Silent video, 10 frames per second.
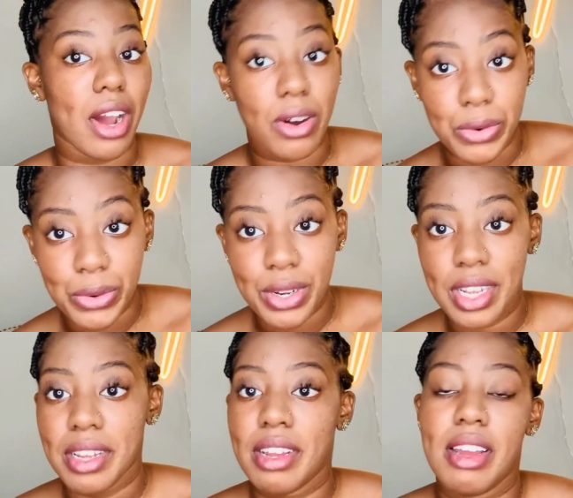own,
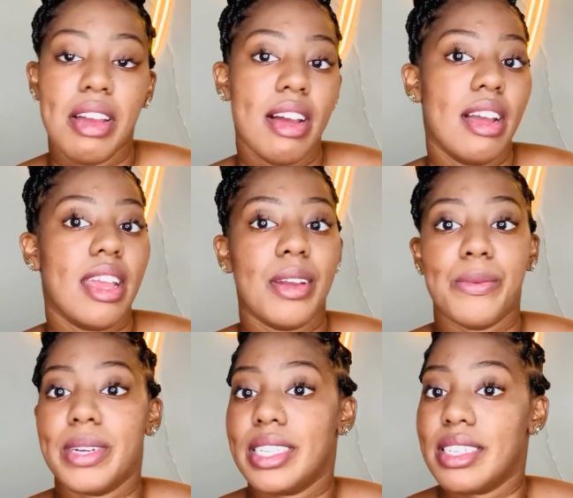it
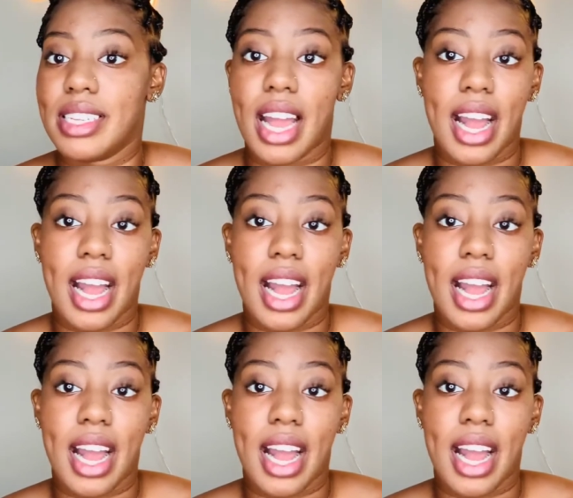wasn't